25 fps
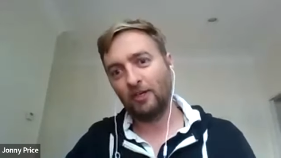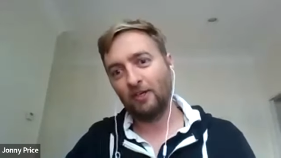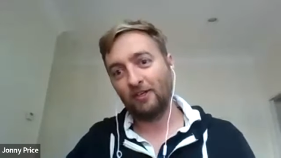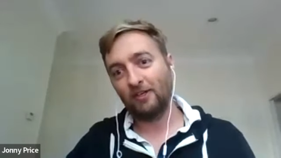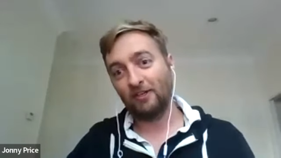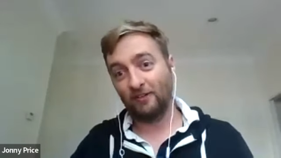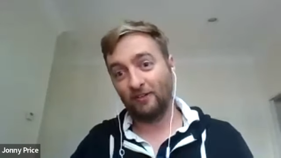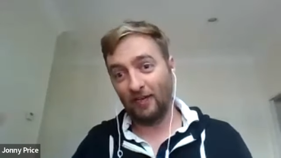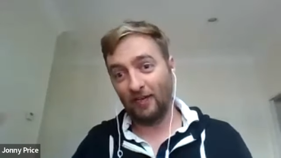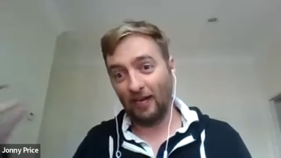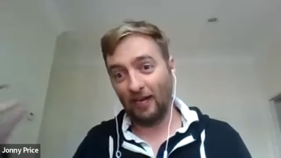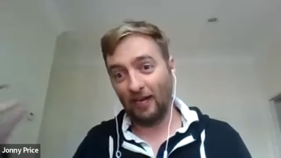
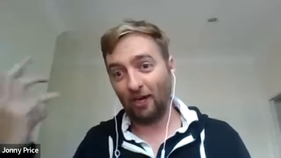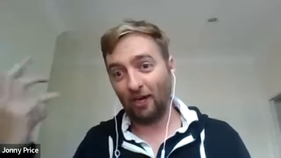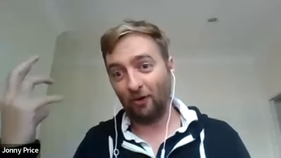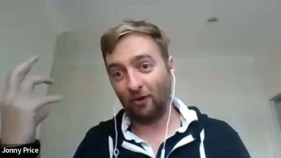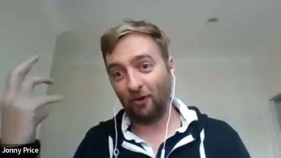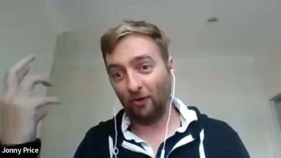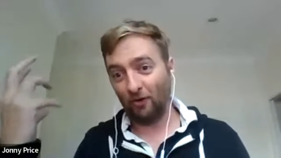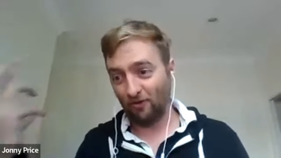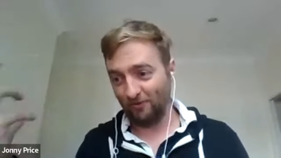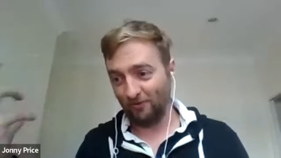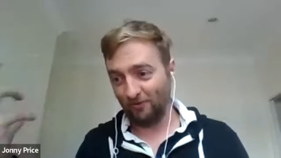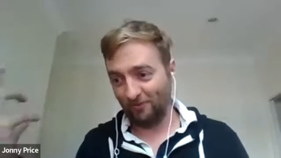now
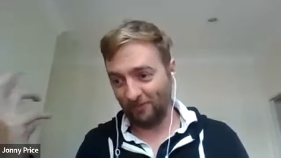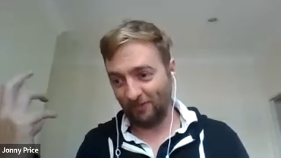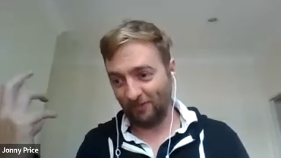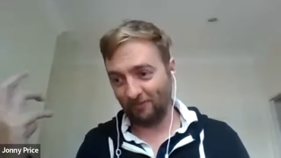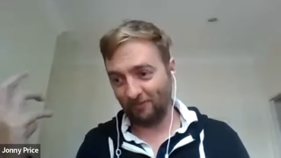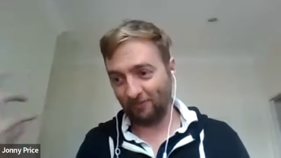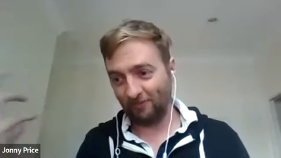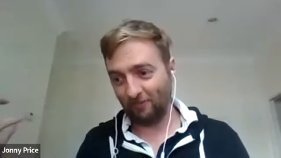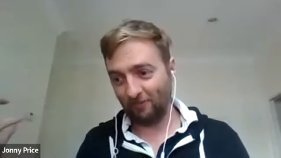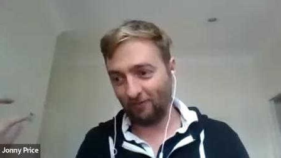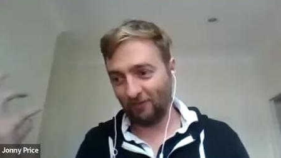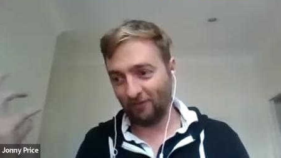
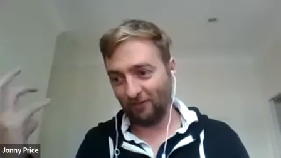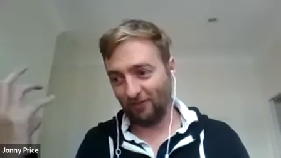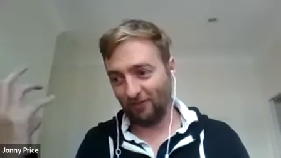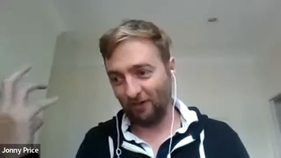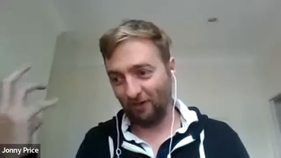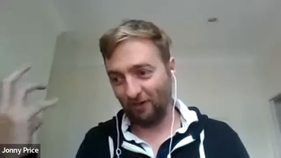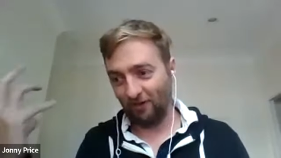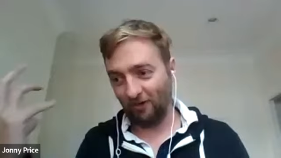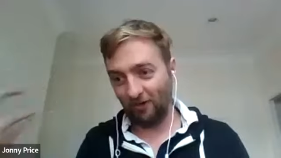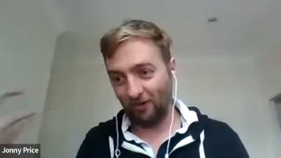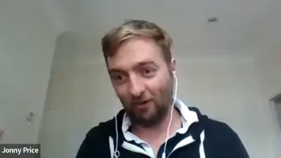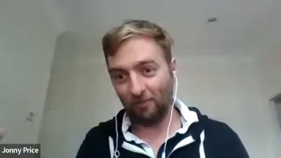this
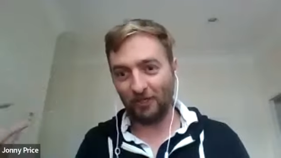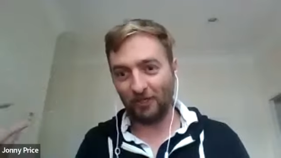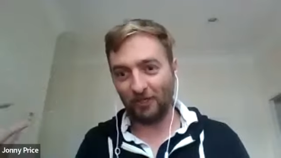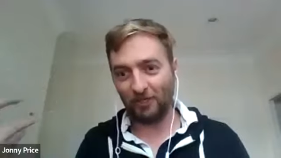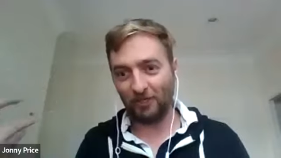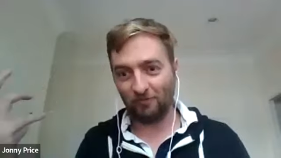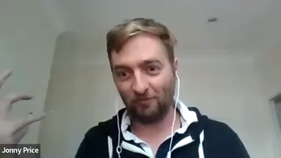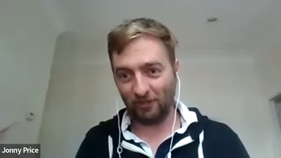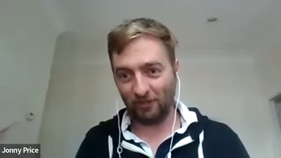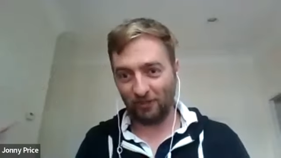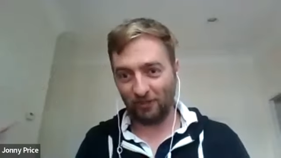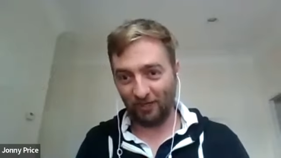army
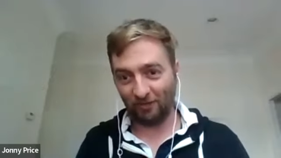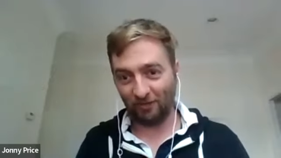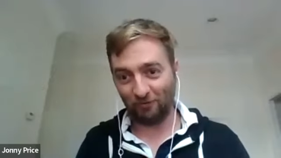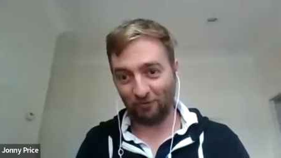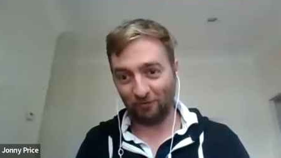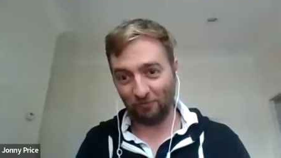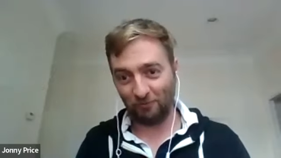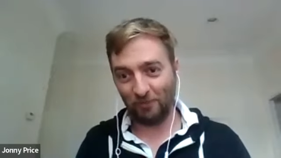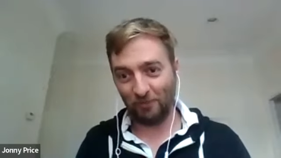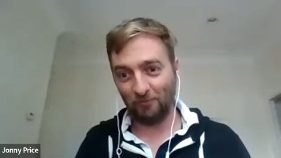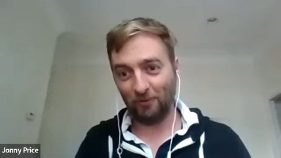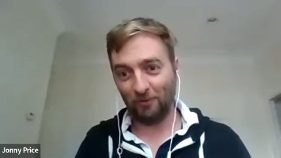of a thousand
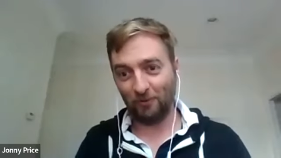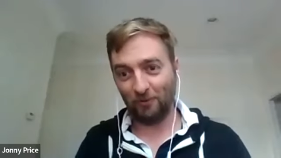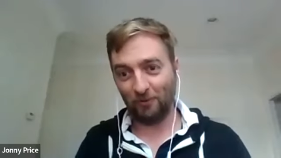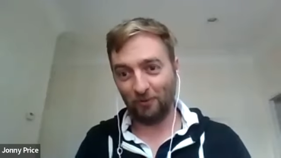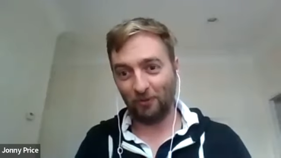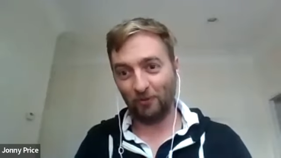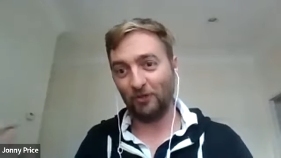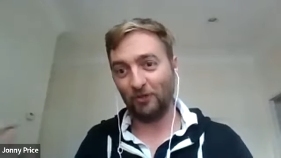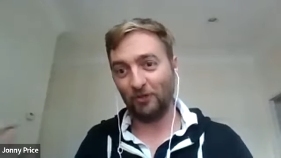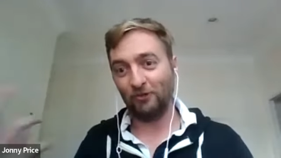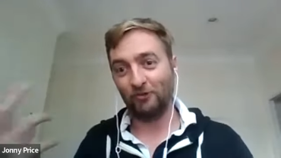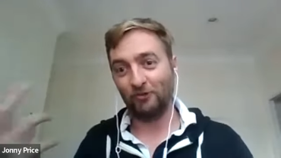
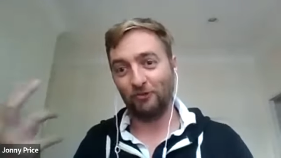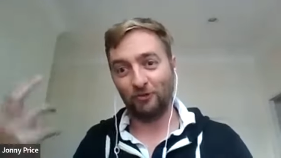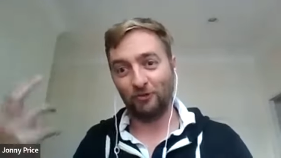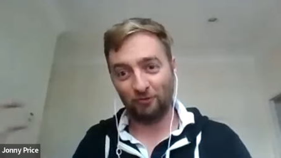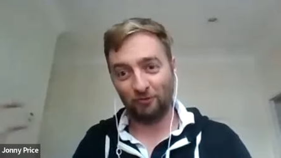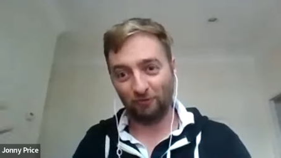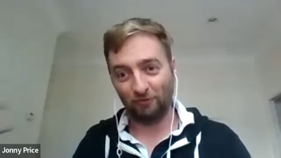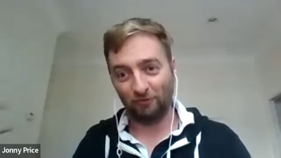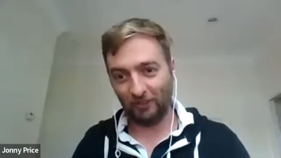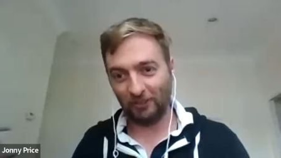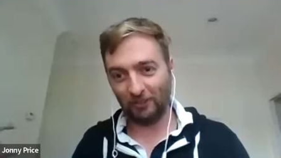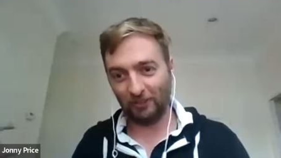people can
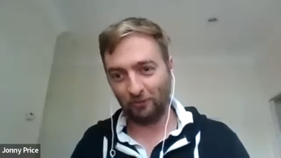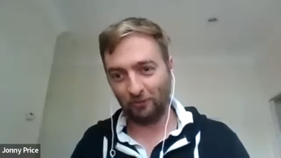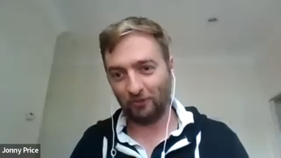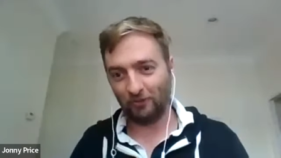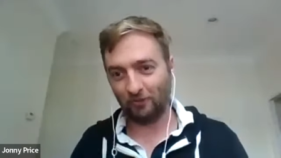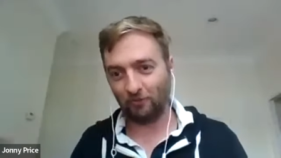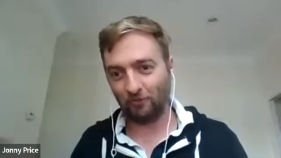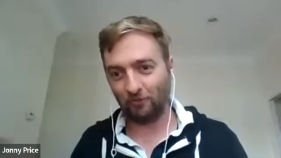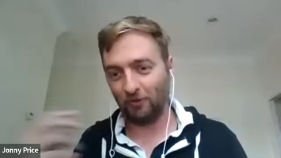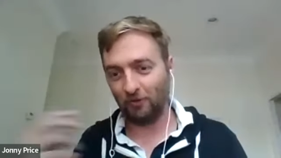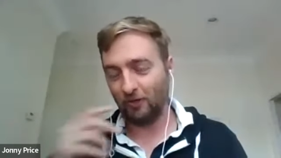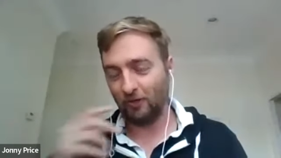do really cool
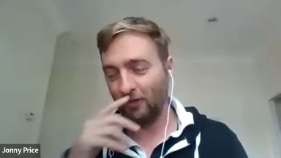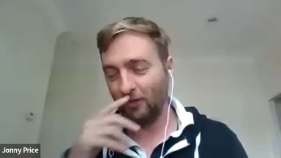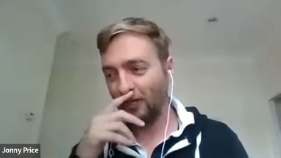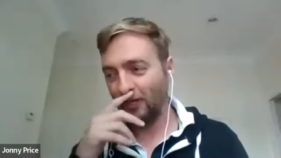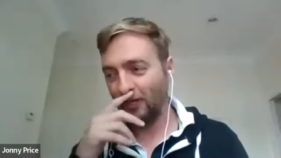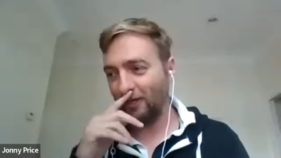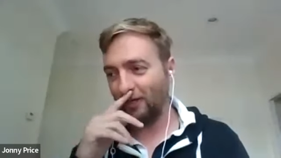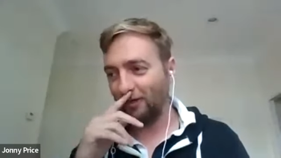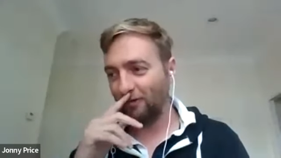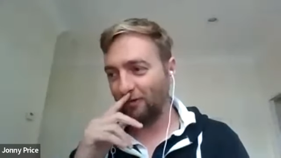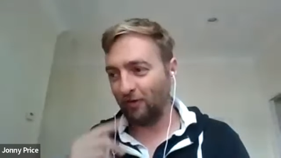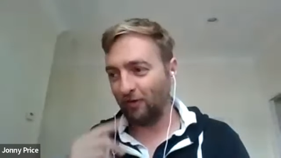things for you.
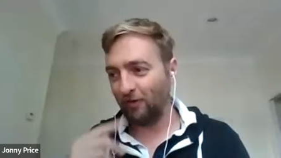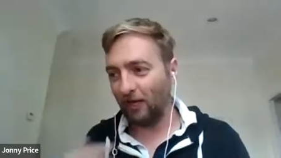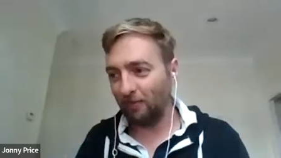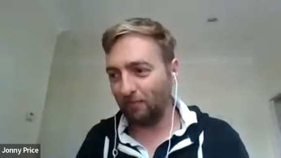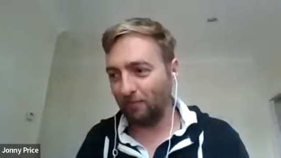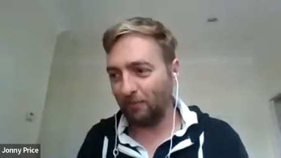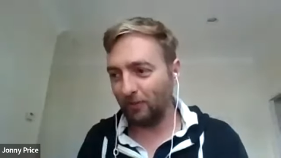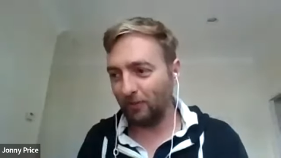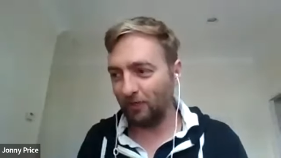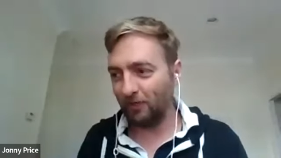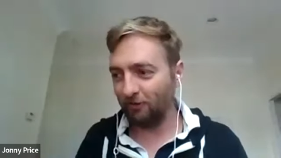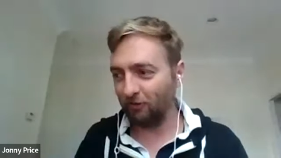
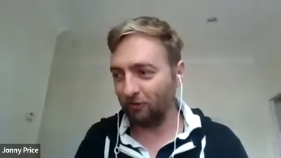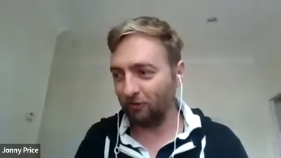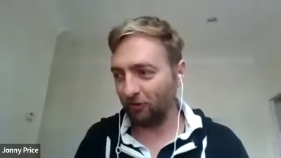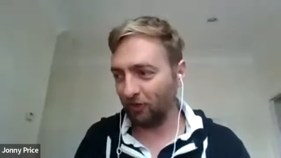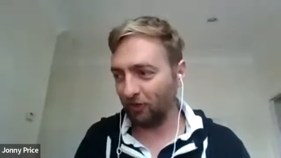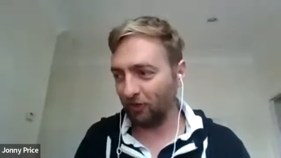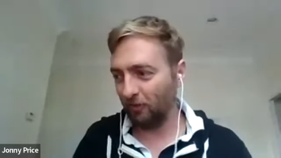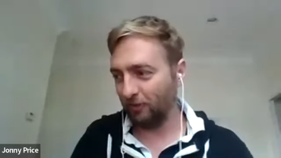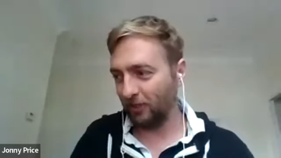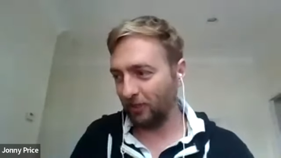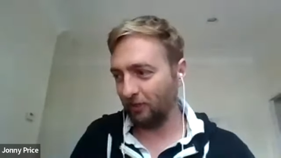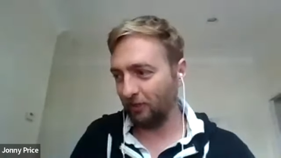Vampr is a
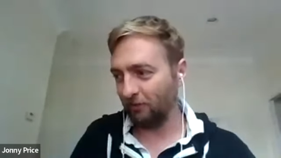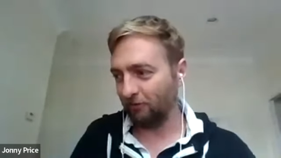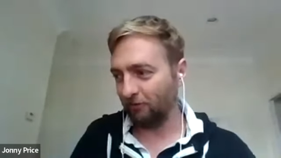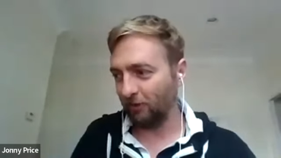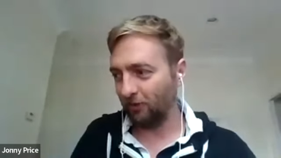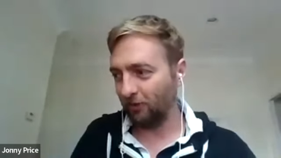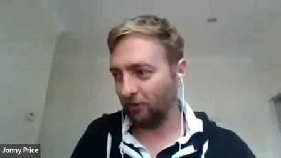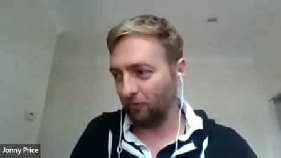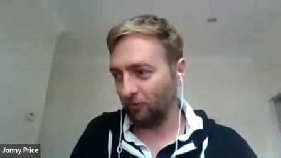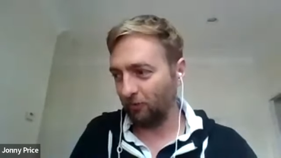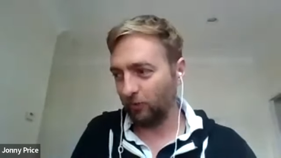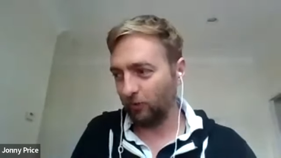company that
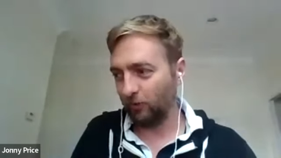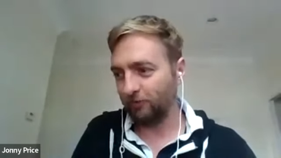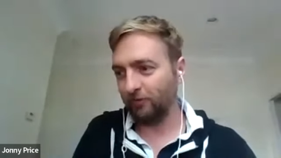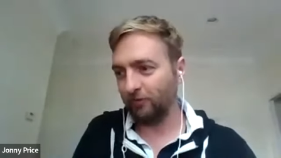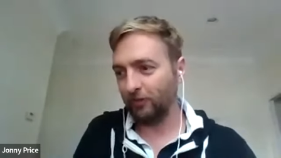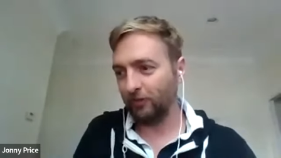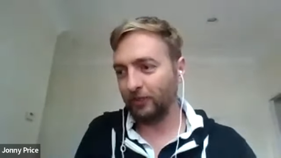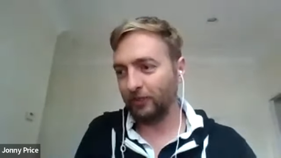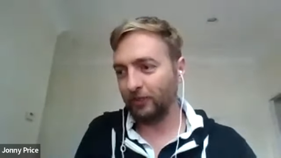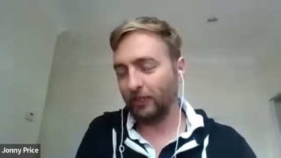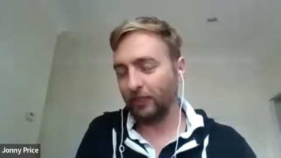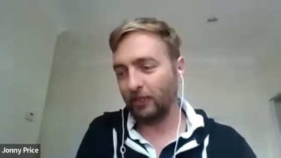raised some
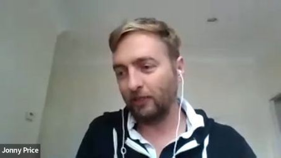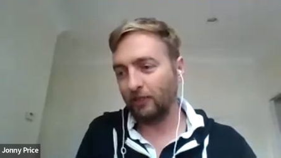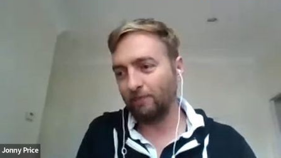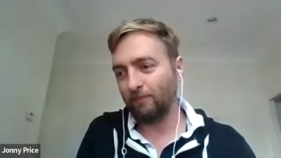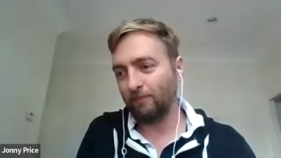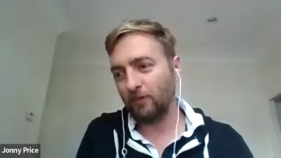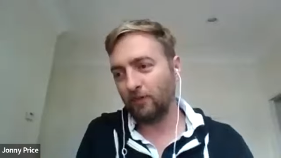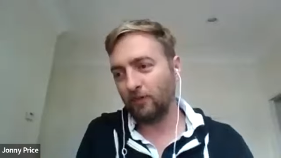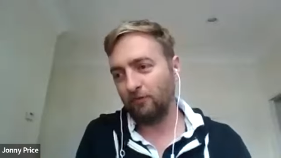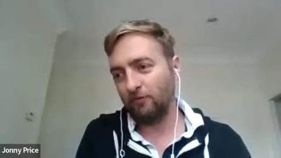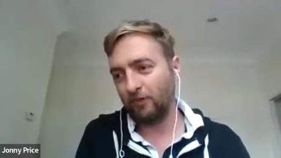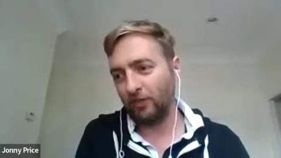WeFunder,
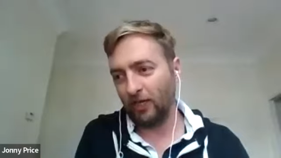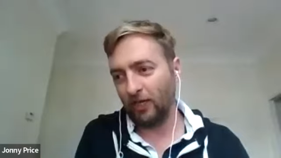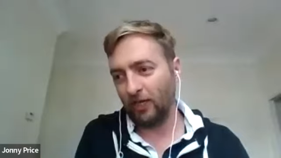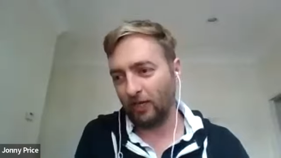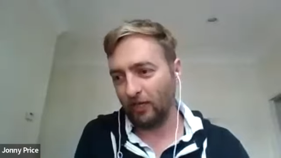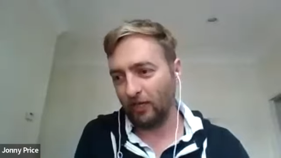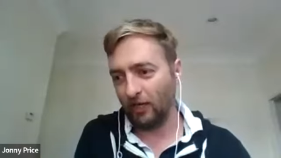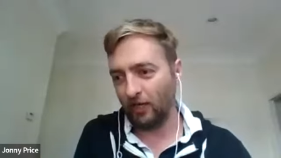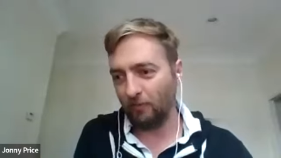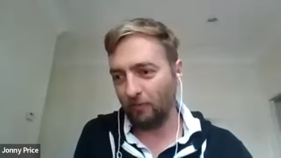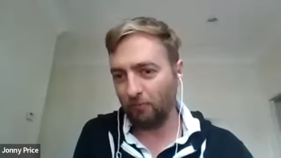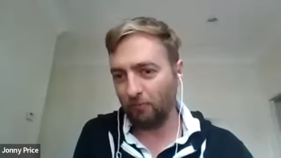V
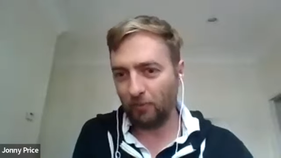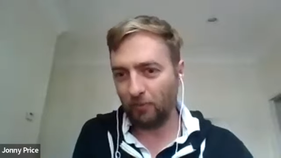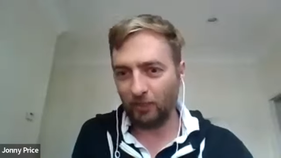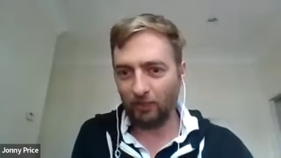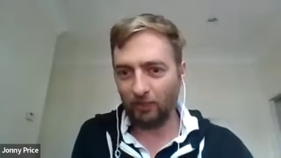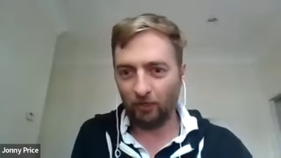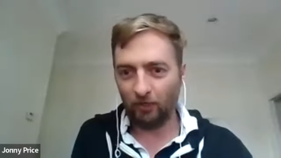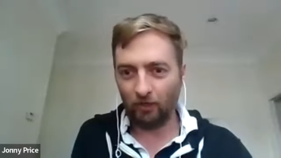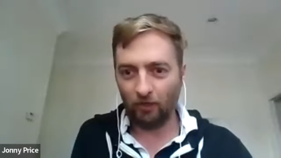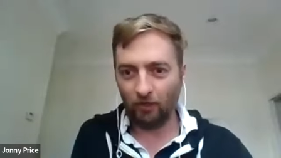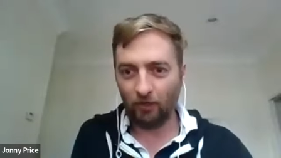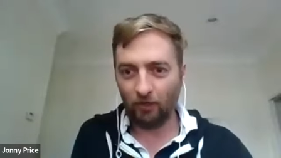A M
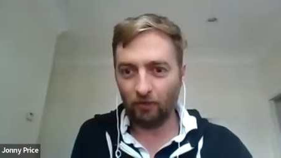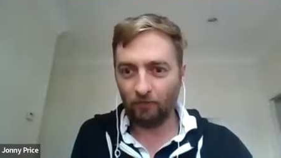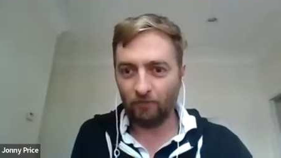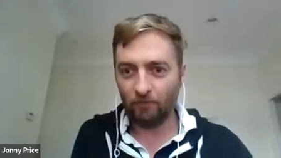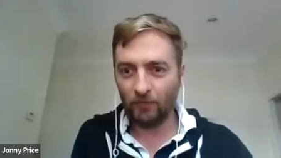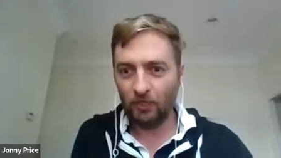P R.